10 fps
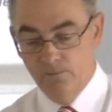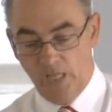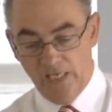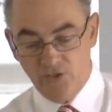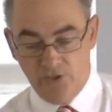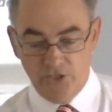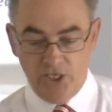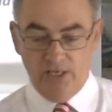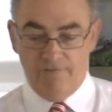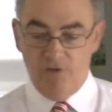Astonishing
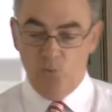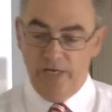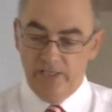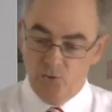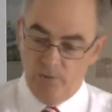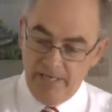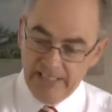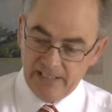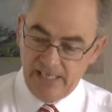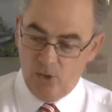enough for the wind to
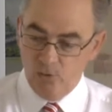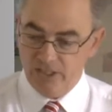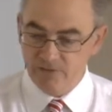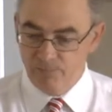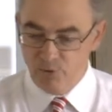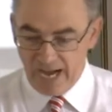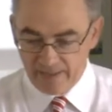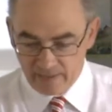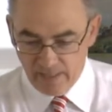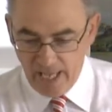immediately hold its
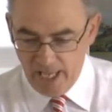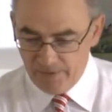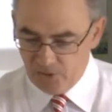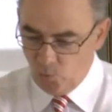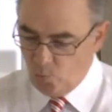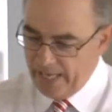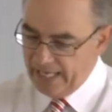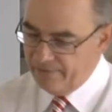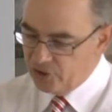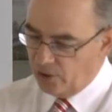breath, but the
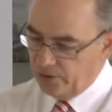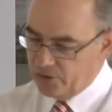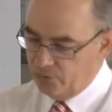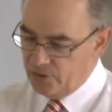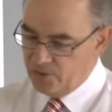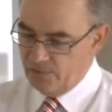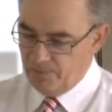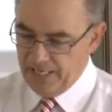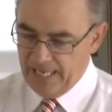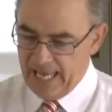waves also
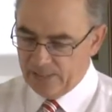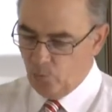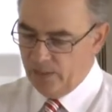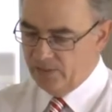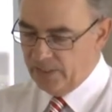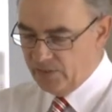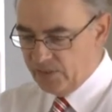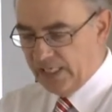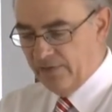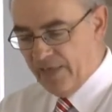disappear at once,
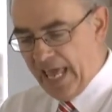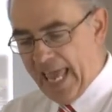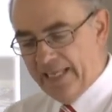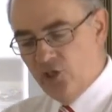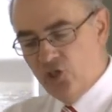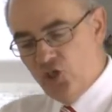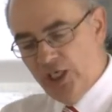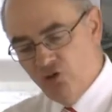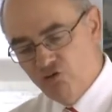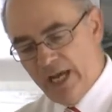instead of their energy
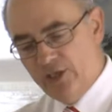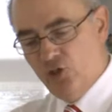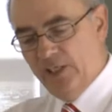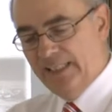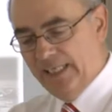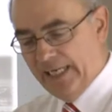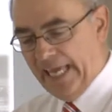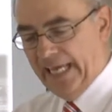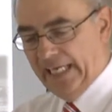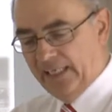gradually
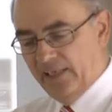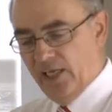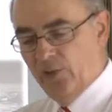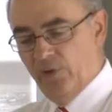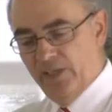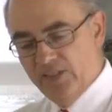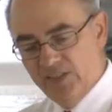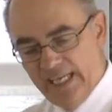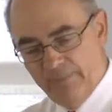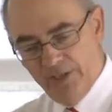decaying in line with the
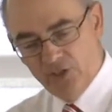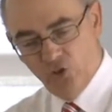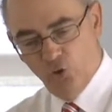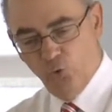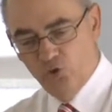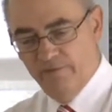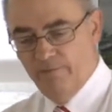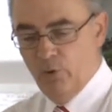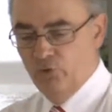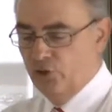established laws of
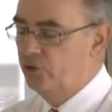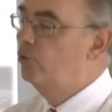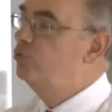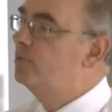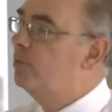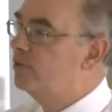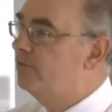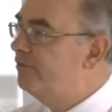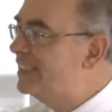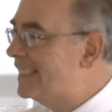motion known to modern
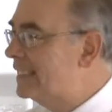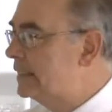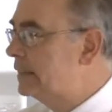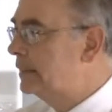physics.